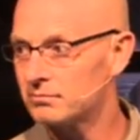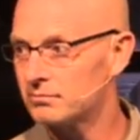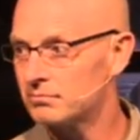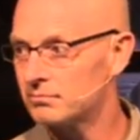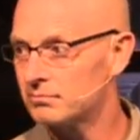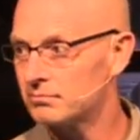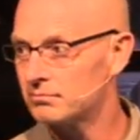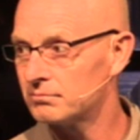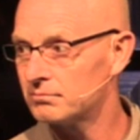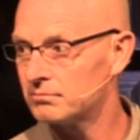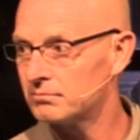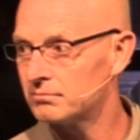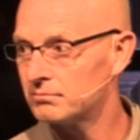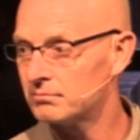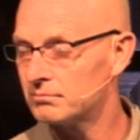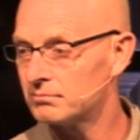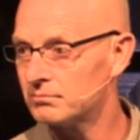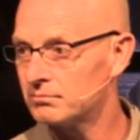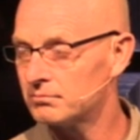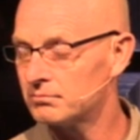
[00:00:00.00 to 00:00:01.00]

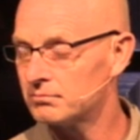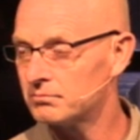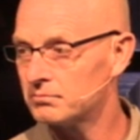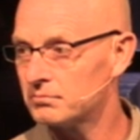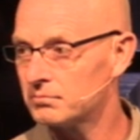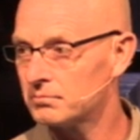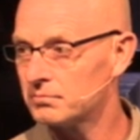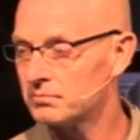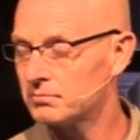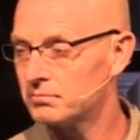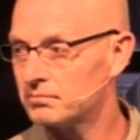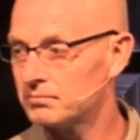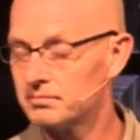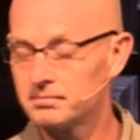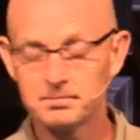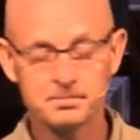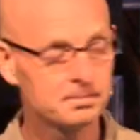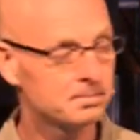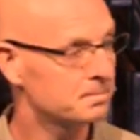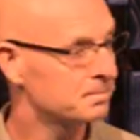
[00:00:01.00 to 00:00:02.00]

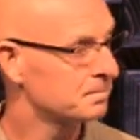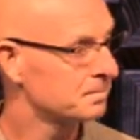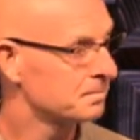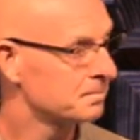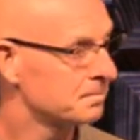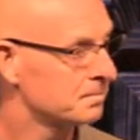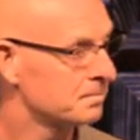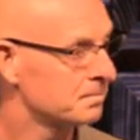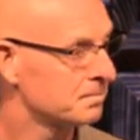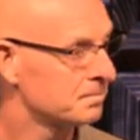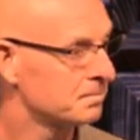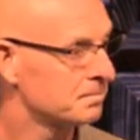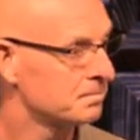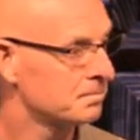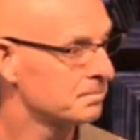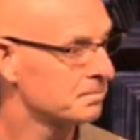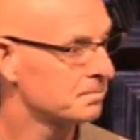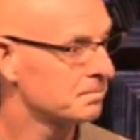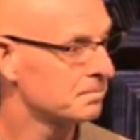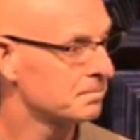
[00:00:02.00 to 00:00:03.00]

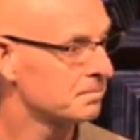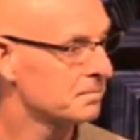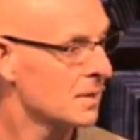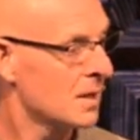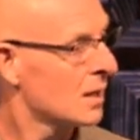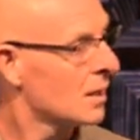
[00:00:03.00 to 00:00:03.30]
[no speech]